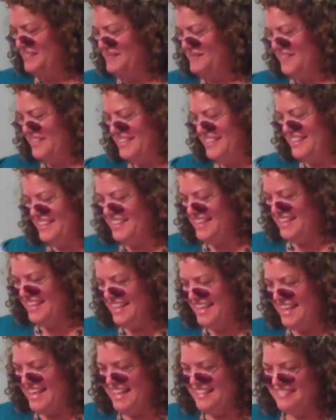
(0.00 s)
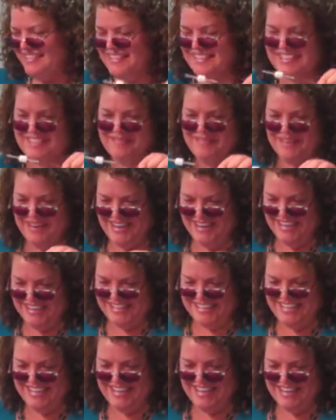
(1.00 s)
But this is what it
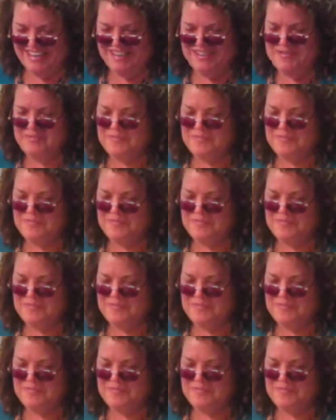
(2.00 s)
is here.